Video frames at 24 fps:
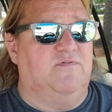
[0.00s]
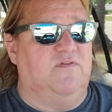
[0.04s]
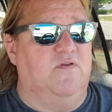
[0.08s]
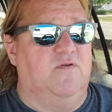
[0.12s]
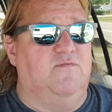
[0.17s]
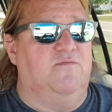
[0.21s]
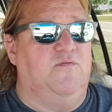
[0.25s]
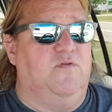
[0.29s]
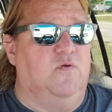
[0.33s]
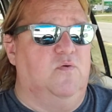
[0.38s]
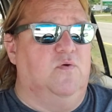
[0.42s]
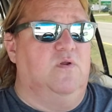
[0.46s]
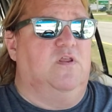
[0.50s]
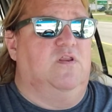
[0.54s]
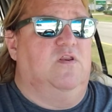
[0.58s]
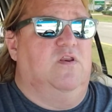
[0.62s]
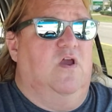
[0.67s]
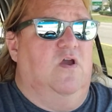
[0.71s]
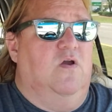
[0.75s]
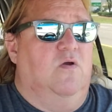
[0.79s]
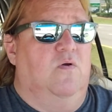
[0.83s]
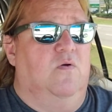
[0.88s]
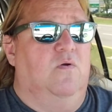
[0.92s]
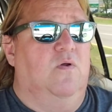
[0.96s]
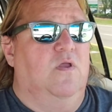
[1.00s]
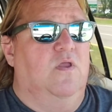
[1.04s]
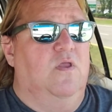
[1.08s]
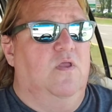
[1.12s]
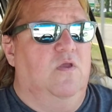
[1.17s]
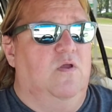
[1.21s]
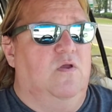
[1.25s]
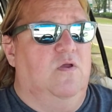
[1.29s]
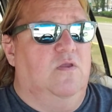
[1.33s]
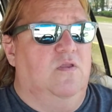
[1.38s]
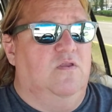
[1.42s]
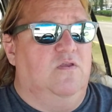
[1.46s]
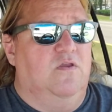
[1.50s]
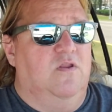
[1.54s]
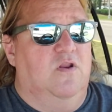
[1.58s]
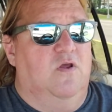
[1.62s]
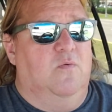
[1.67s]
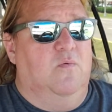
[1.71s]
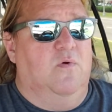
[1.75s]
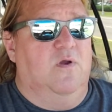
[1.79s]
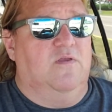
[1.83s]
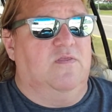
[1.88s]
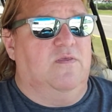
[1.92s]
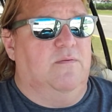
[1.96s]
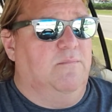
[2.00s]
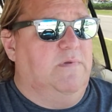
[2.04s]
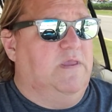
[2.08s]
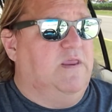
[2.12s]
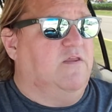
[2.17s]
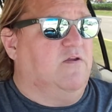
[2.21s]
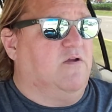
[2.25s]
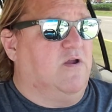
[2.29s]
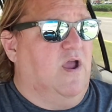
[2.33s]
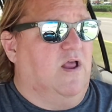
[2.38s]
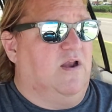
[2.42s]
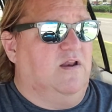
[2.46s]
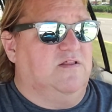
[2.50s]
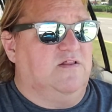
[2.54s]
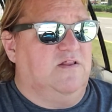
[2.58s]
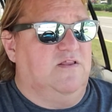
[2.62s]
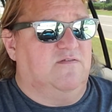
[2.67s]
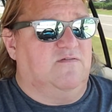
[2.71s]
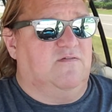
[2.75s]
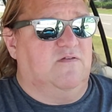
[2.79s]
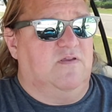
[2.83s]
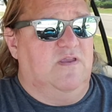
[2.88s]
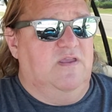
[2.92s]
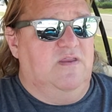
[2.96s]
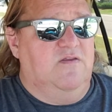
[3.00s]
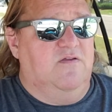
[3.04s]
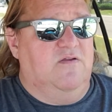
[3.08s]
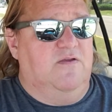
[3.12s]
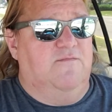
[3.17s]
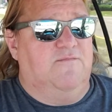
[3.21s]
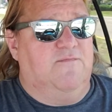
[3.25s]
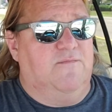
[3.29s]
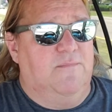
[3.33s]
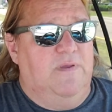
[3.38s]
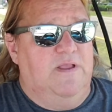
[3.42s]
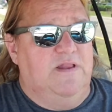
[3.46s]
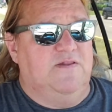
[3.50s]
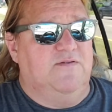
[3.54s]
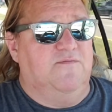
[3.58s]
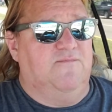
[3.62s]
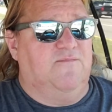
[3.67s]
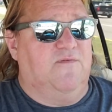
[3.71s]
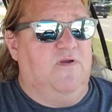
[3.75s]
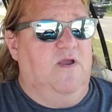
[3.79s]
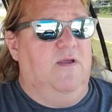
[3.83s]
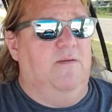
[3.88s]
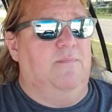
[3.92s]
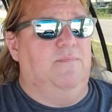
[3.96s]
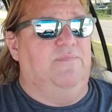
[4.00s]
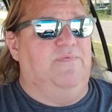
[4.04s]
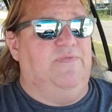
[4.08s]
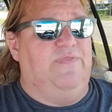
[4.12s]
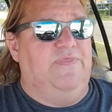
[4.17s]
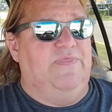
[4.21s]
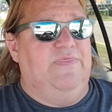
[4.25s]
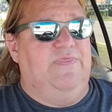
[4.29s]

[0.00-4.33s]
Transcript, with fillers: So if you want to know, you know, where the meteorologists are getting your information from,